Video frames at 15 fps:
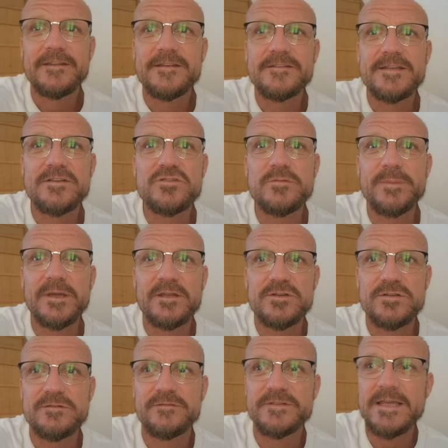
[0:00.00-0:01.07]
send you
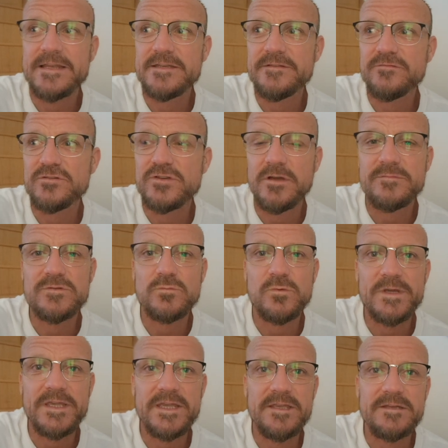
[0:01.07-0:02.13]
pictures of 10 different types of
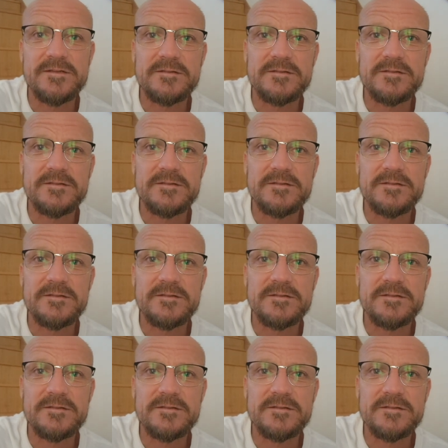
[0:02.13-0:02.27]
weed